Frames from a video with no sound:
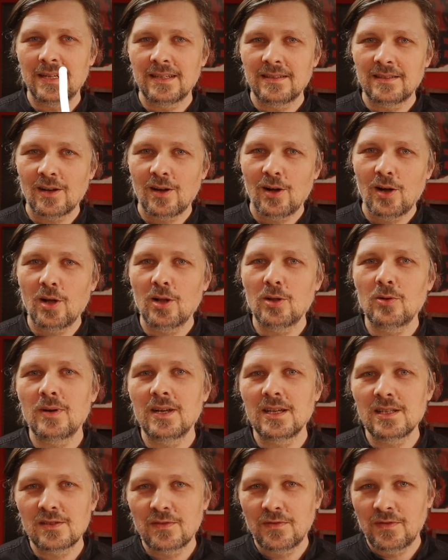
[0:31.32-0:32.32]
But it
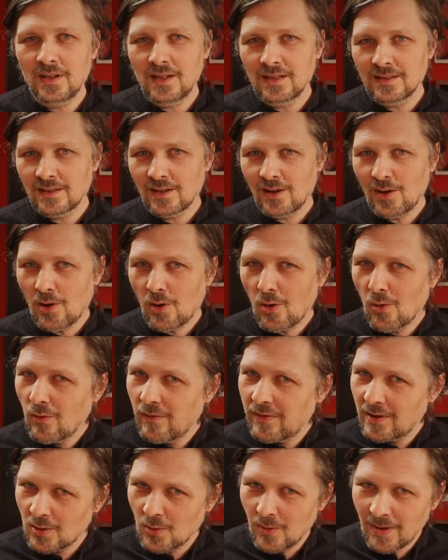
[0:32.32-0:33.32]
always felt
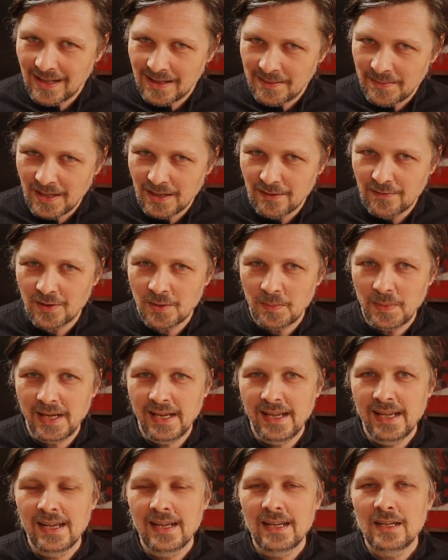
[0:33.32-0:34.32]
overwhelming for
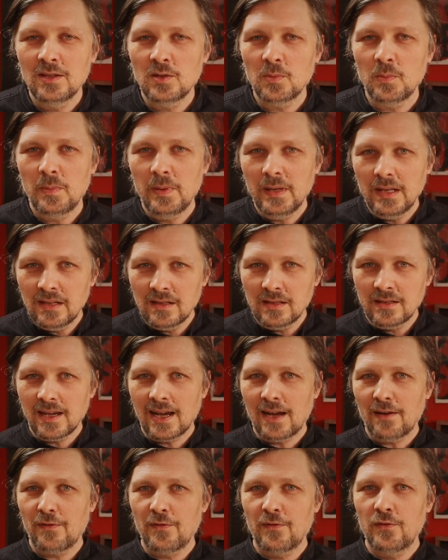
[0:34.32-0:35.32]
me to build
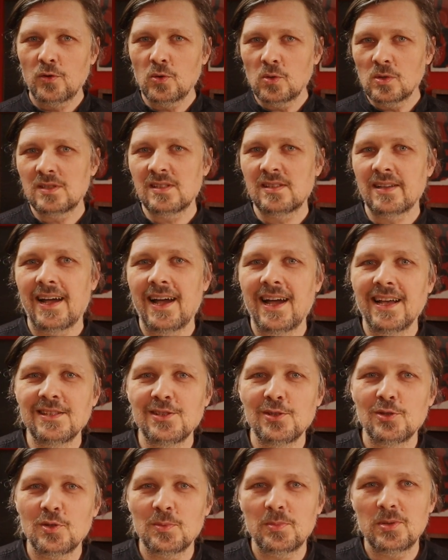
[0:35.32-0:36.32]
a
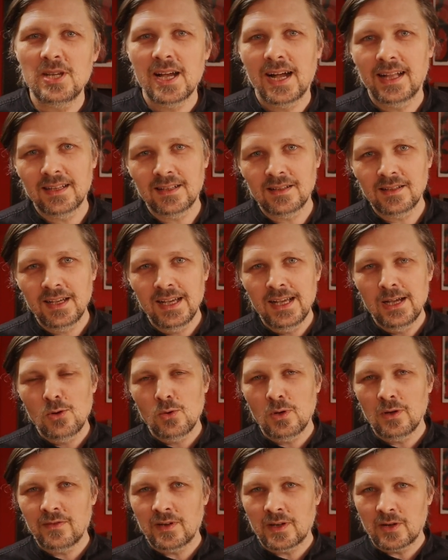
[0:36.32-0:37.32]
full-size YouTube channel
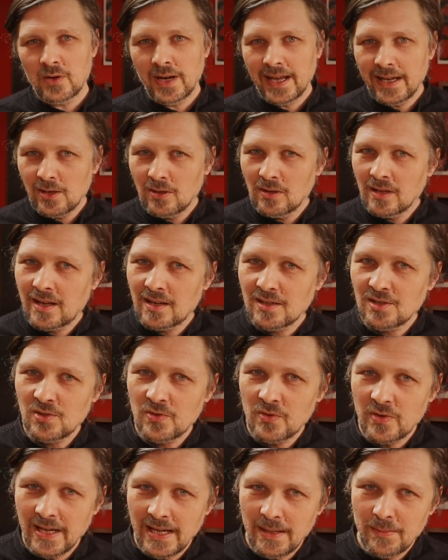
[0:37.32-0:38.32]
with a regular
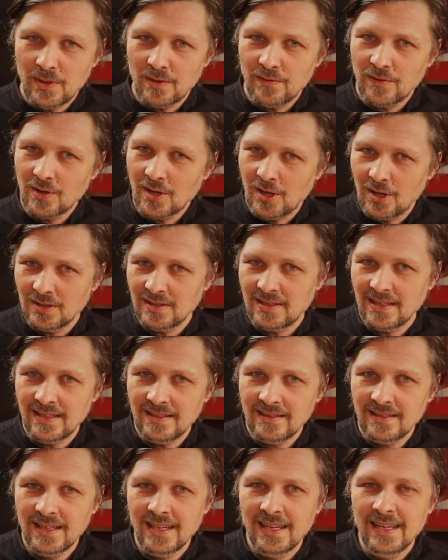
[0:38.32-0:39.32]
stream of
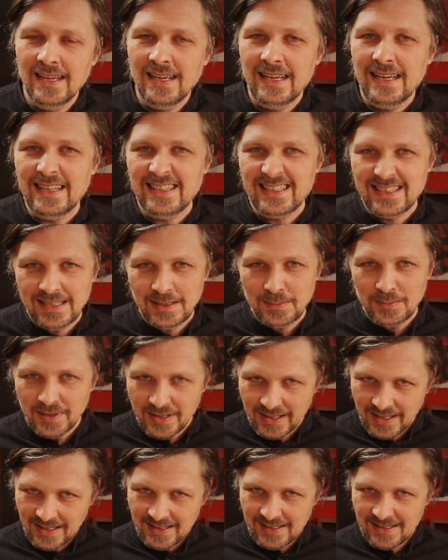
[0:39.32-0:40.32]
content. It
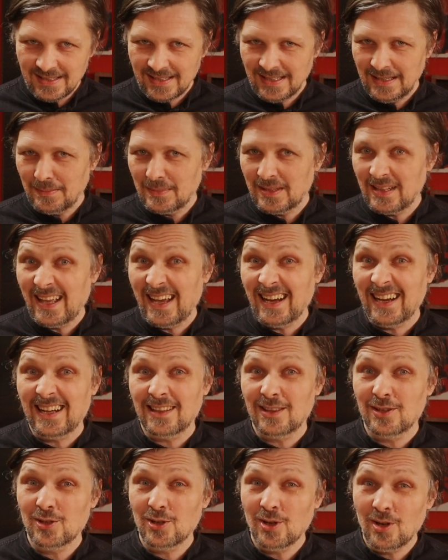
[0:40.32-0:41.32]
simply seemed like
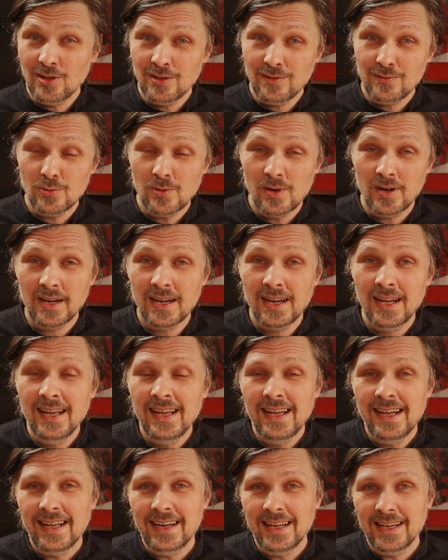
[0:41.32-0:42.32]
a ton of work,
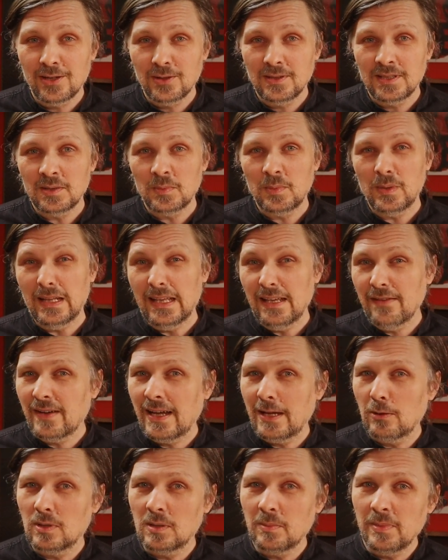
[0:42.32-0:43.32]
and I couldn't believe
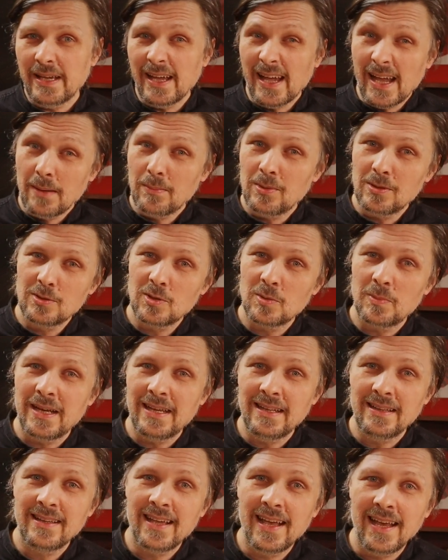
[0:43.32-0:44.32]
I will be able to
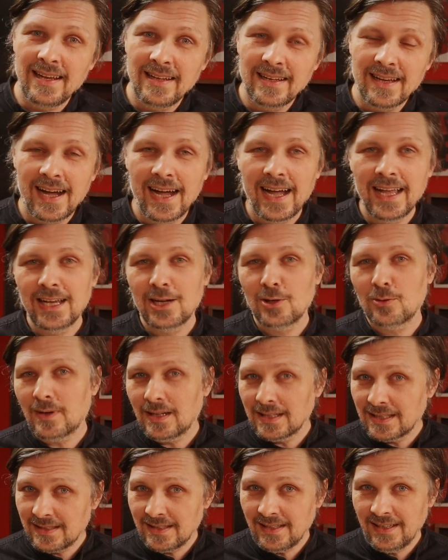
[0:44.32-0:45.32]
maintain
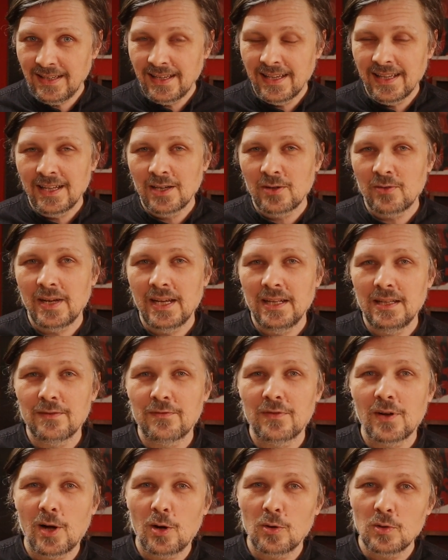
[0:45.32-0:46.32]
high-quality
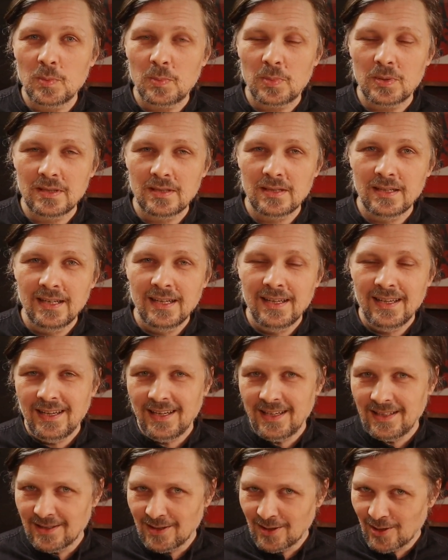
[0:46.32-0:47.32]
creative output
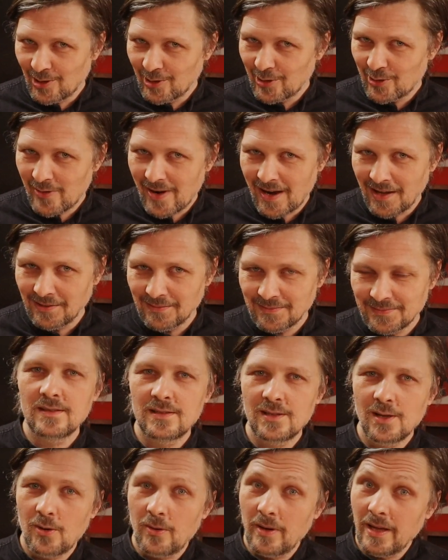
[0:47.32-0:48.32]
in the long run.
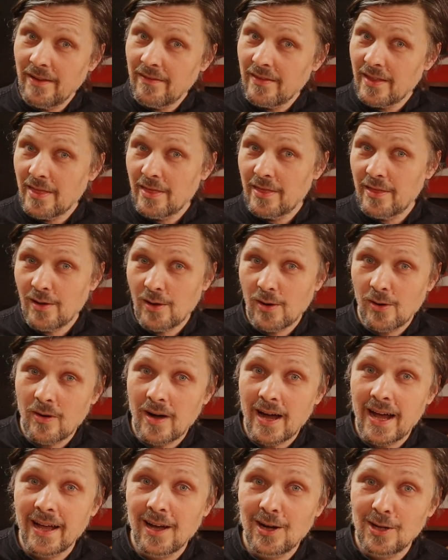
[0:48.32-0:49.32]
So even though
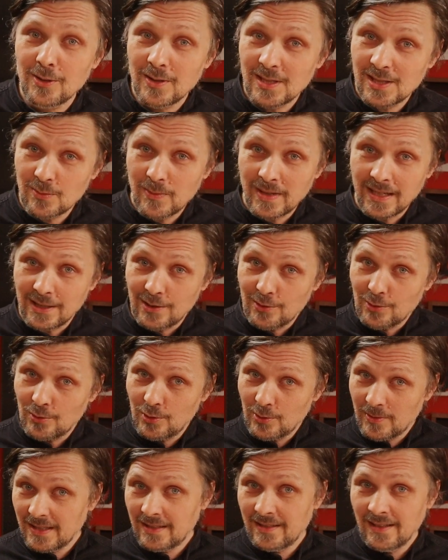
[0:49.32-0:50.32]
I always wanted to
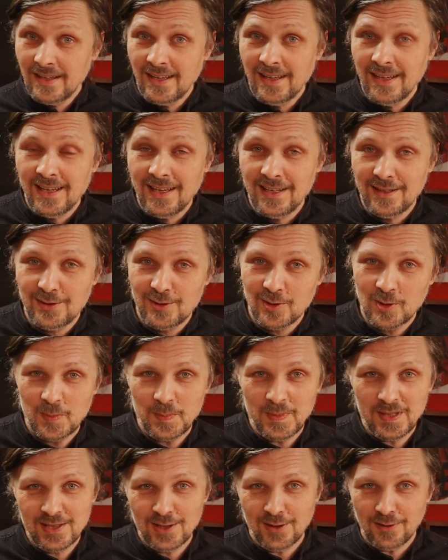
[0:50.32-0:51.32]
do it, it took
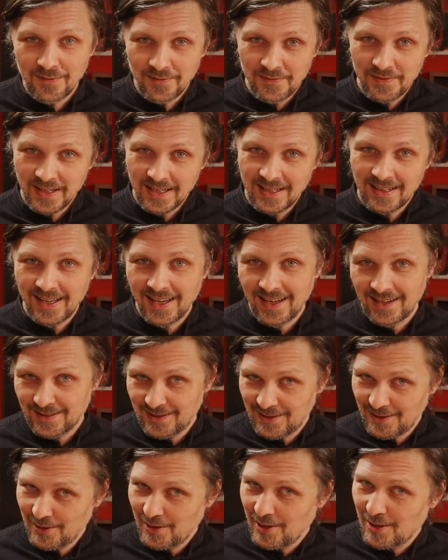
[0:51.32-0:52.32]
me something like
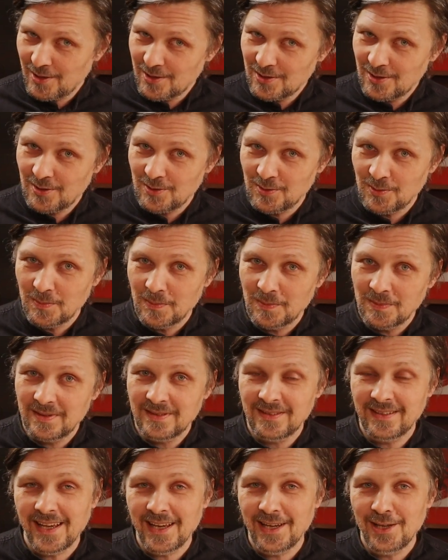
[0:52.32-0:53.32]
10 years to
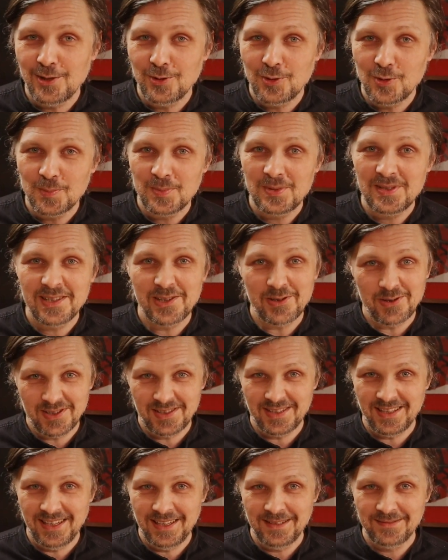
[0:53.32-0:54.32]
take YouTube
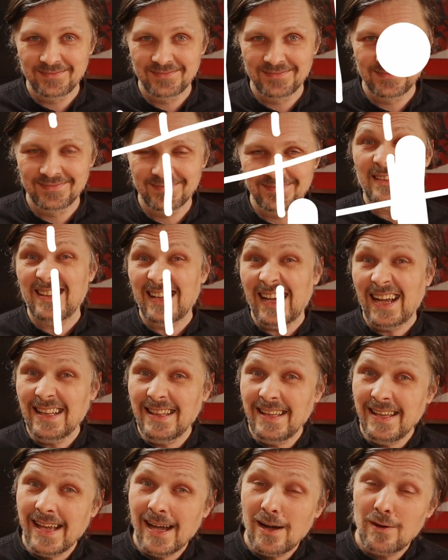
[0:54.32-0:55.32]
seriously. The
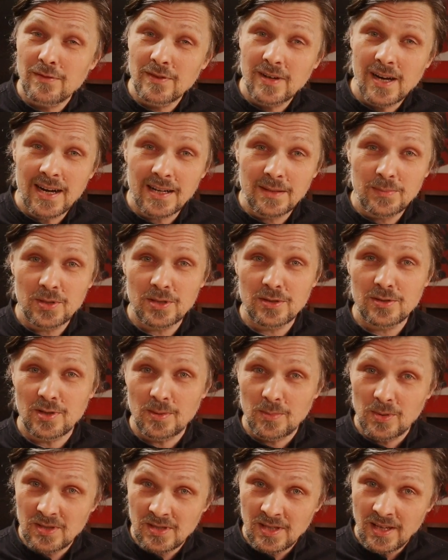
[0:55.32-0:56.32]
idea of Cardboard
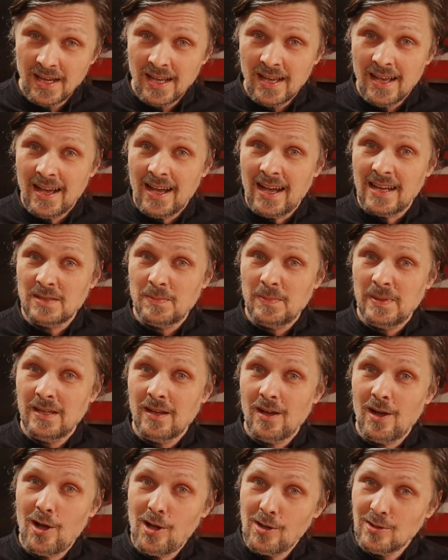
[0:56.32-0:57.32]
Robots has
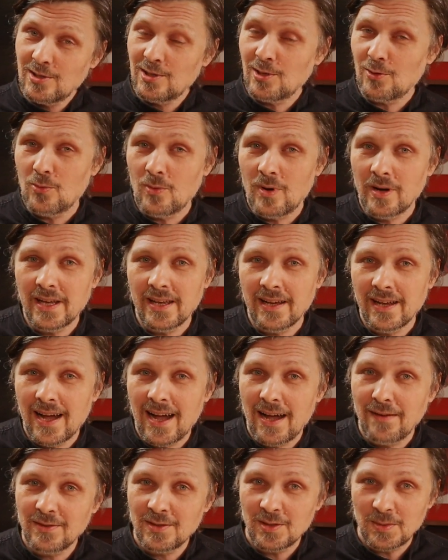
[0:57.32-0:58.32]
been also walking
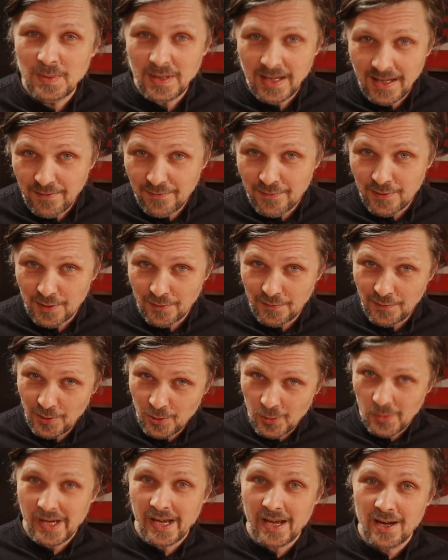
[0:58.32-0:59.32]
after me for a
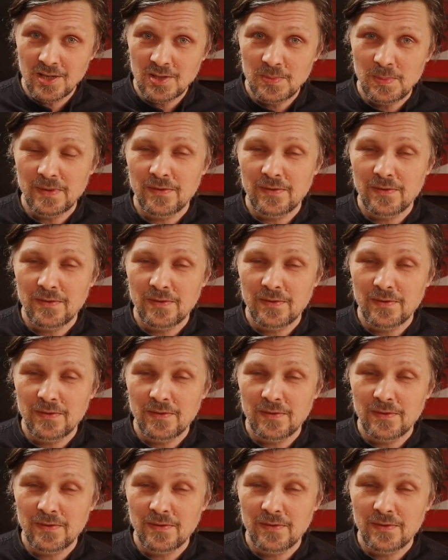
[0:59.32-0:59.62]
few years